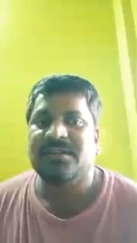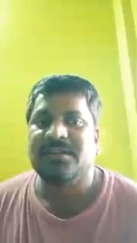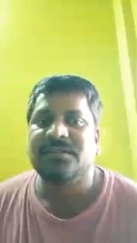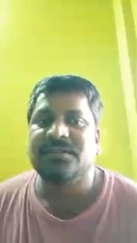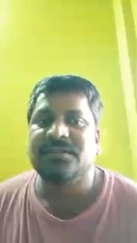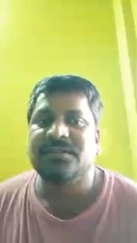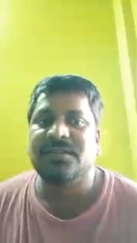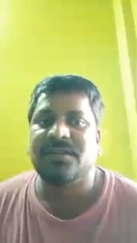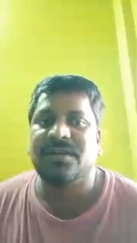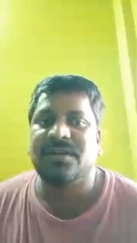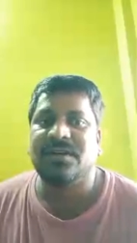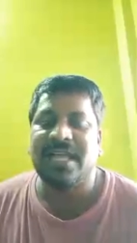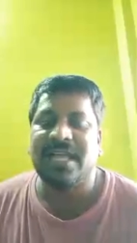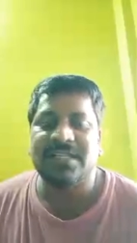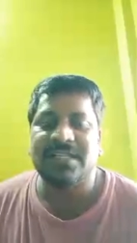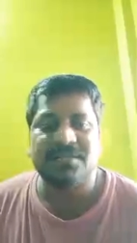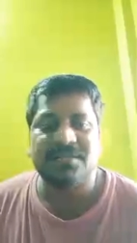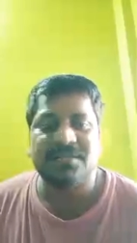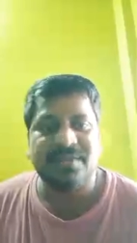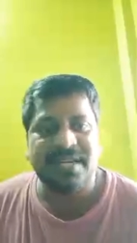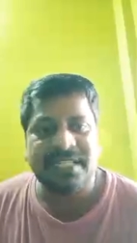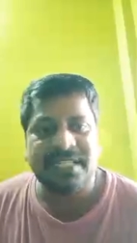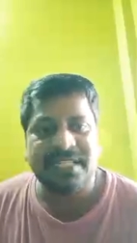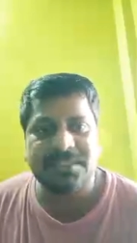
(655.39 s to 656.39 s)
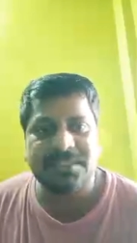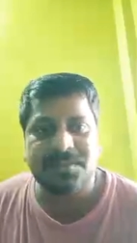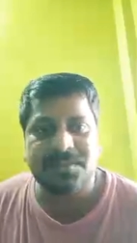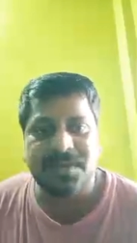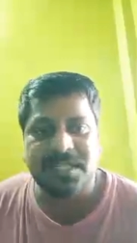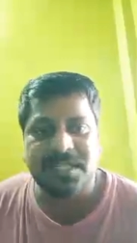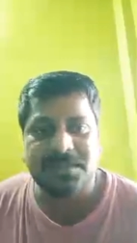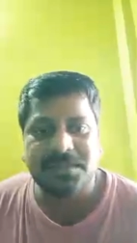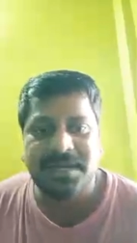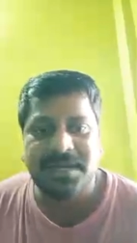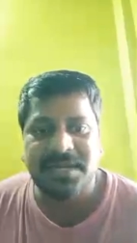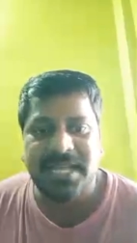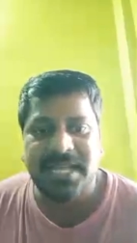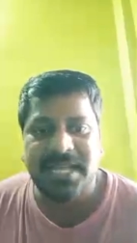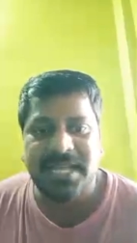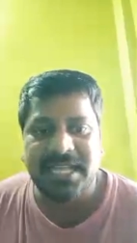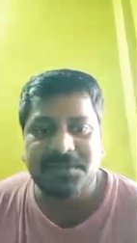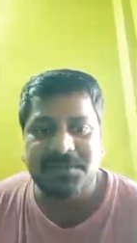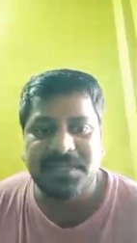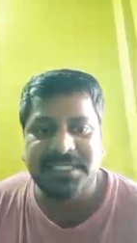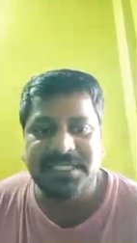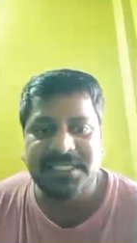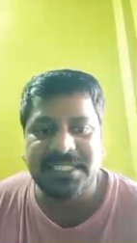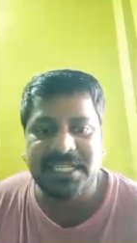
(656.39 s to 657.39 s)
So as many as possible, as
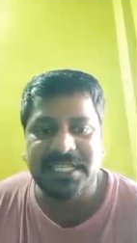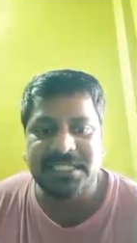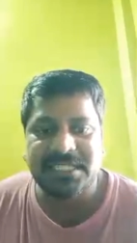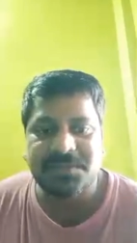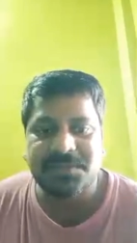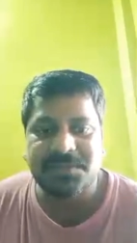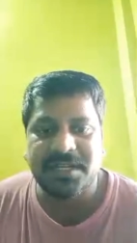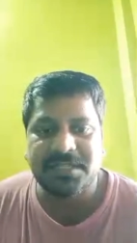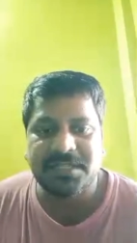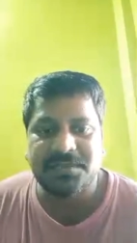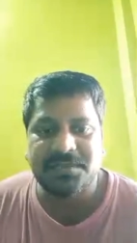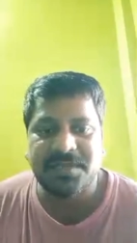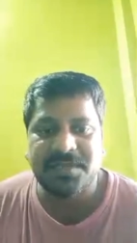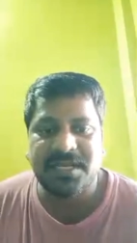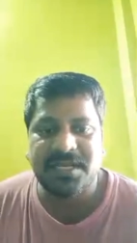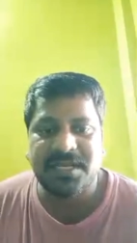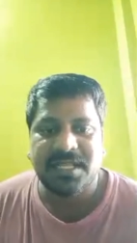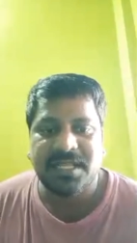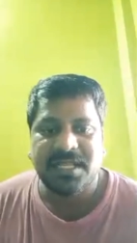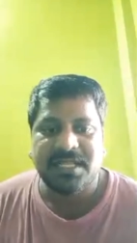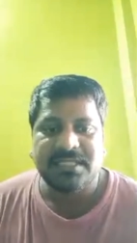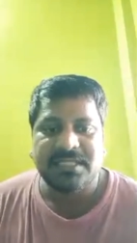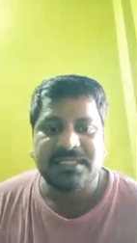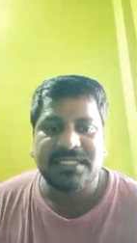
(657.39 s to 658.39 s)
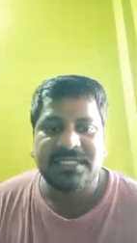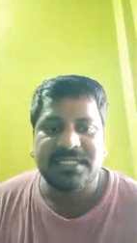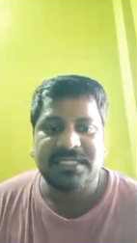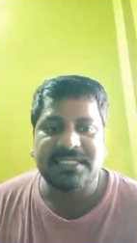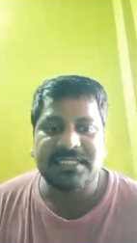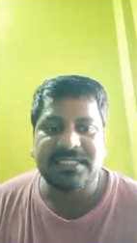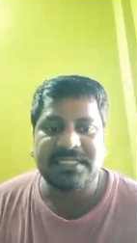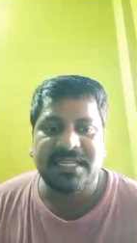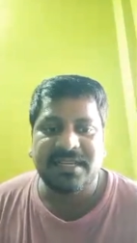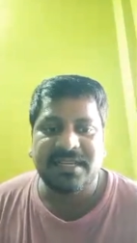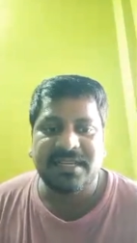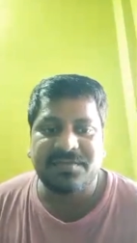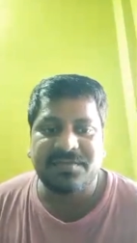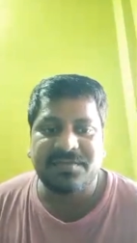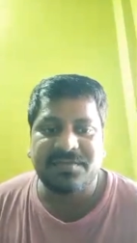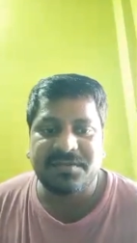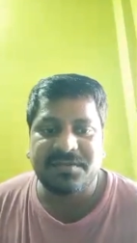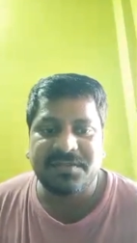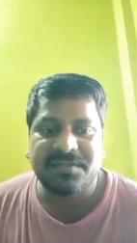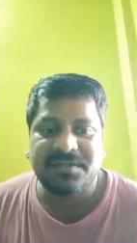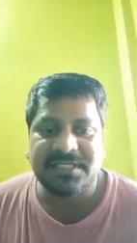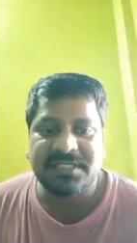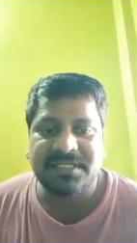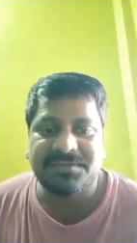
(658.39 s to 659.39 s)
much as possible. Just here for
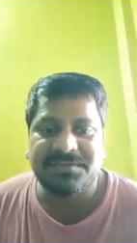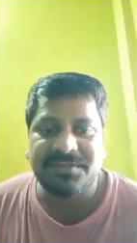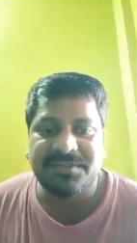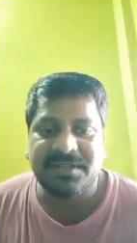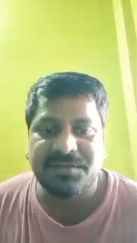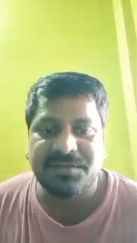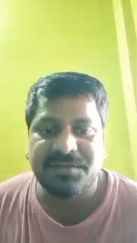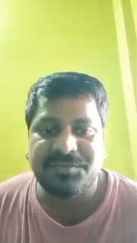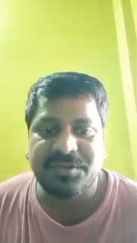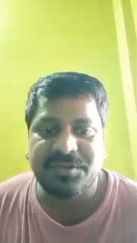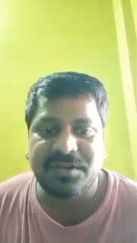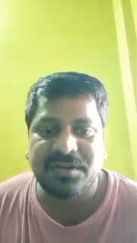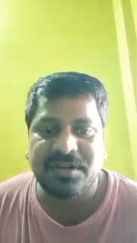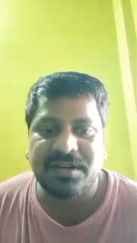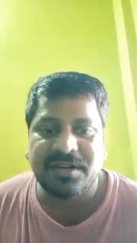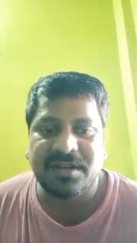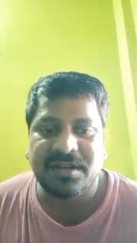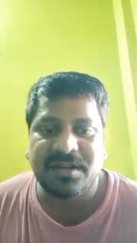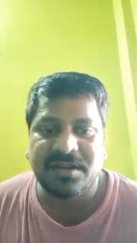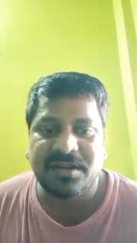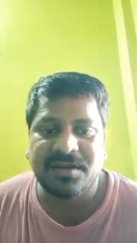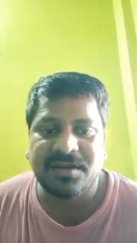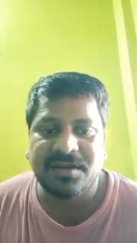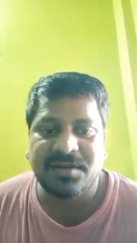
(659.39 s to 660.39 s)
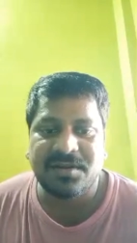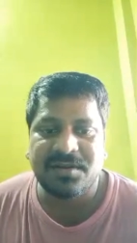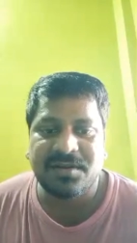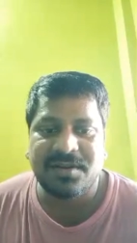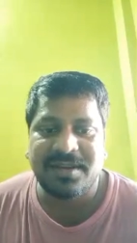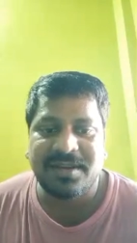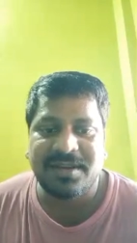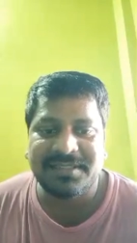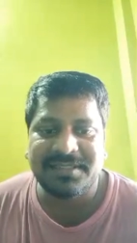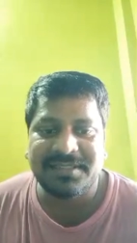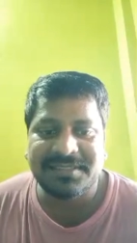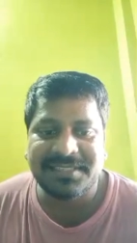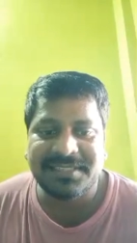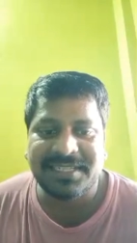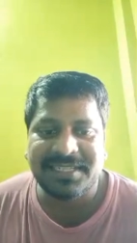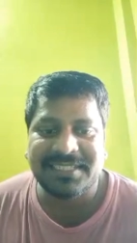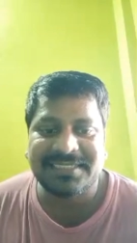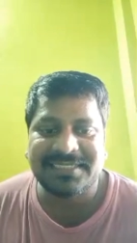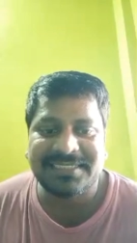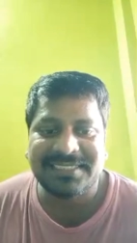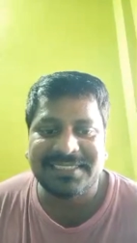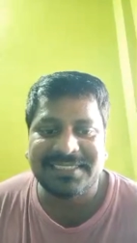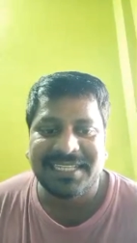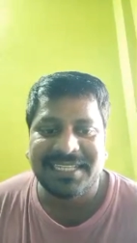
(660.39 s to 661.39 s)
visit for college
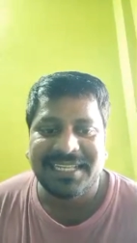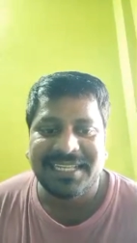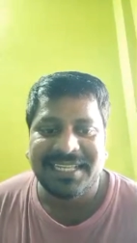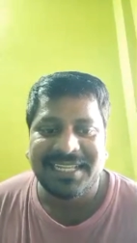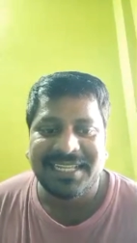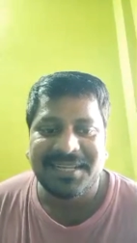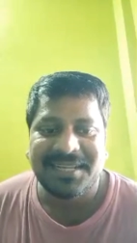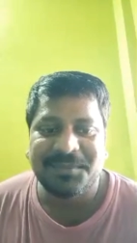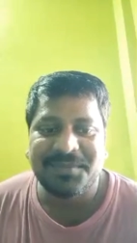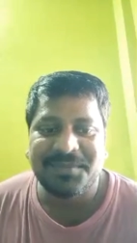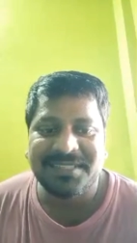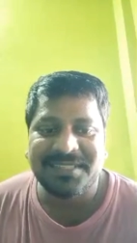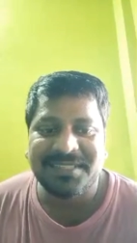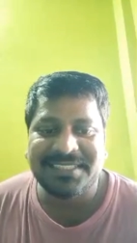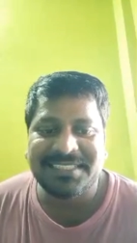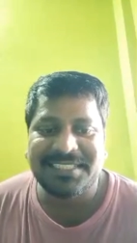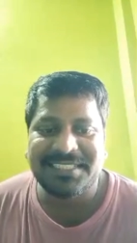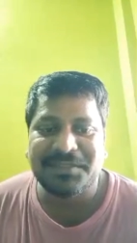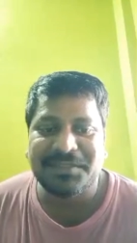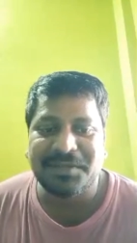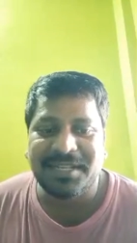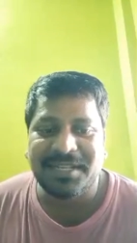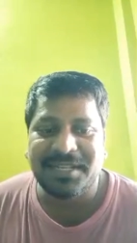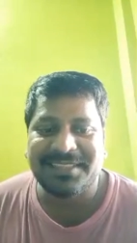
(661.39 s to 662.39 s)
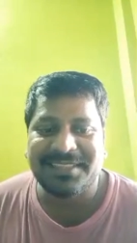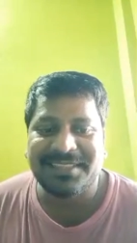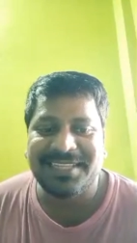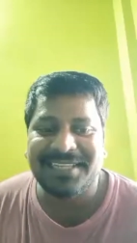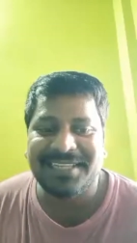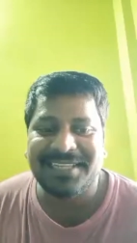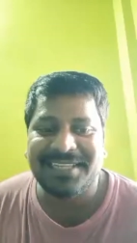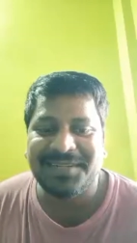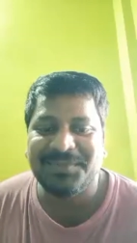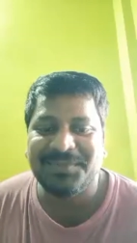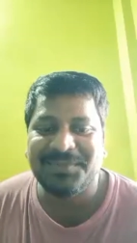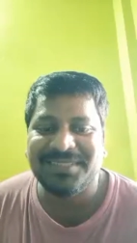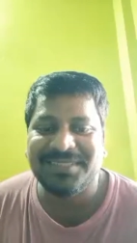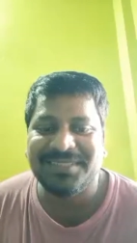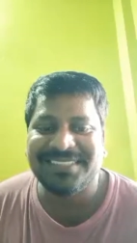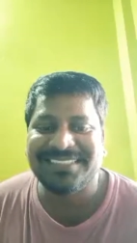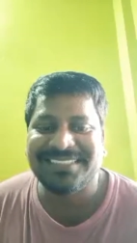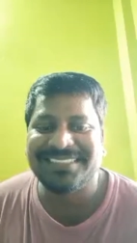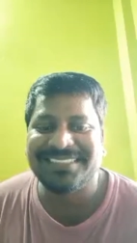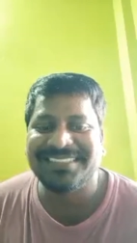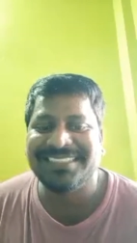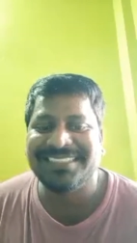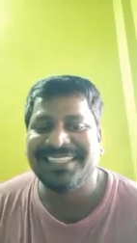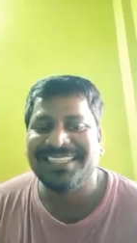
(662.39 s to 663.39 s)
starts, Miss 12th and
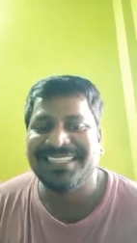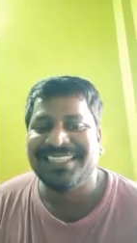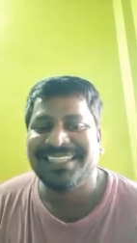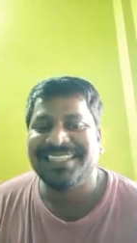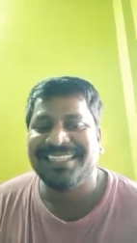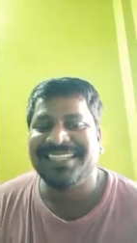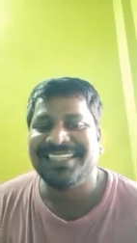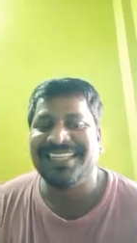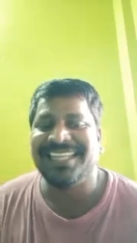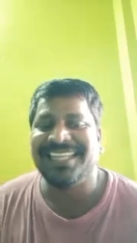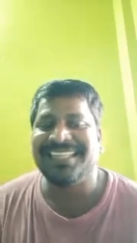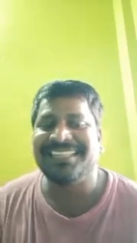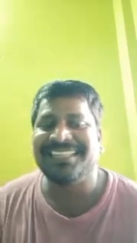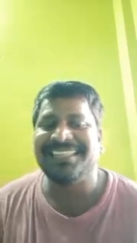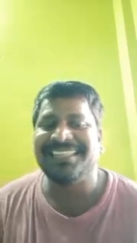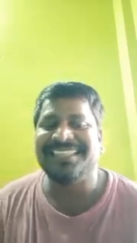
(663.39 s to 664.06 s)
Miss 10th.